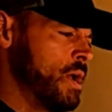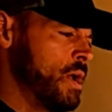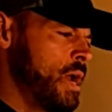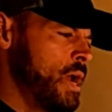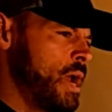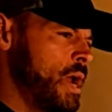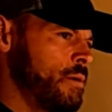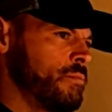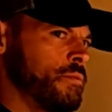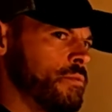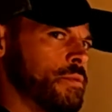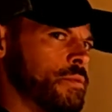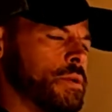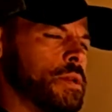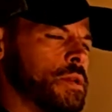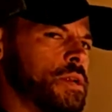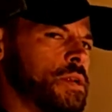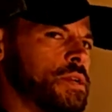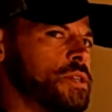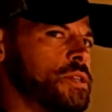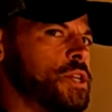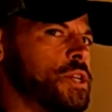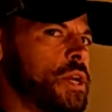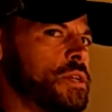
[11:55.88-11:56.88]
and we really
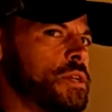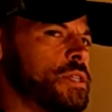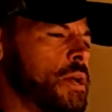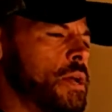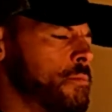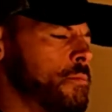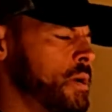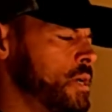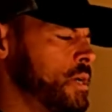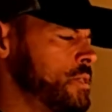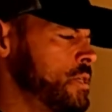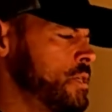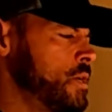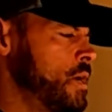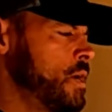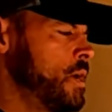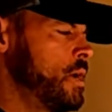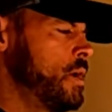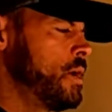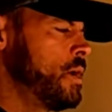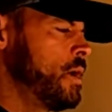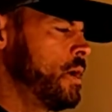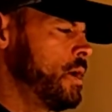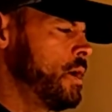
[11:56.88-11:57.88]
didn't change that
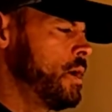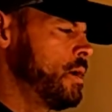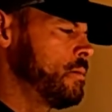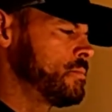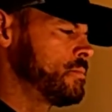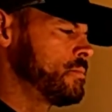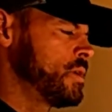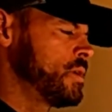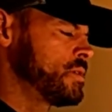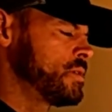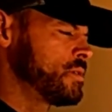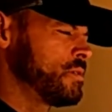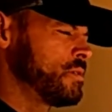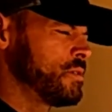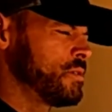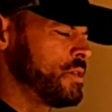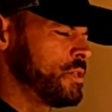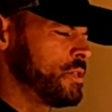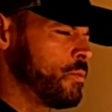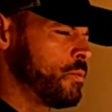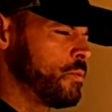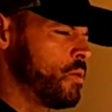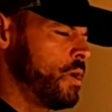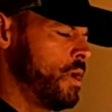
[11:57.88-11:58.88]
much. So I was a little
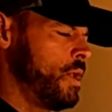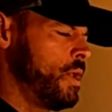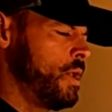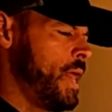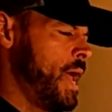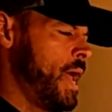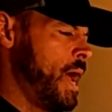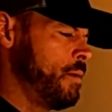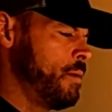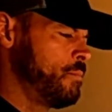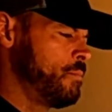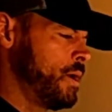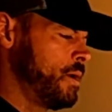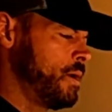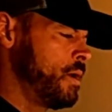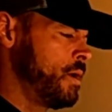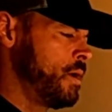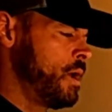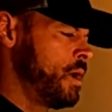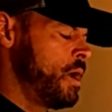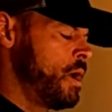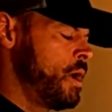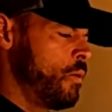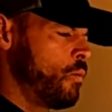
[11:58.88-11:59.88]
disappointed in that. But
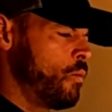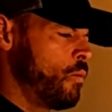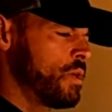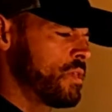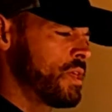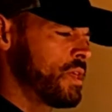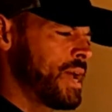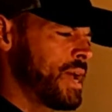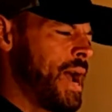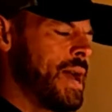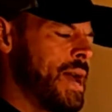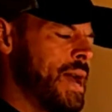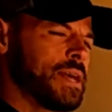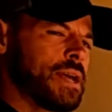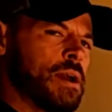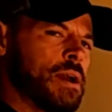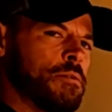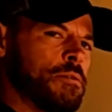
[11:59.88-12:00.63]
with the guy that came to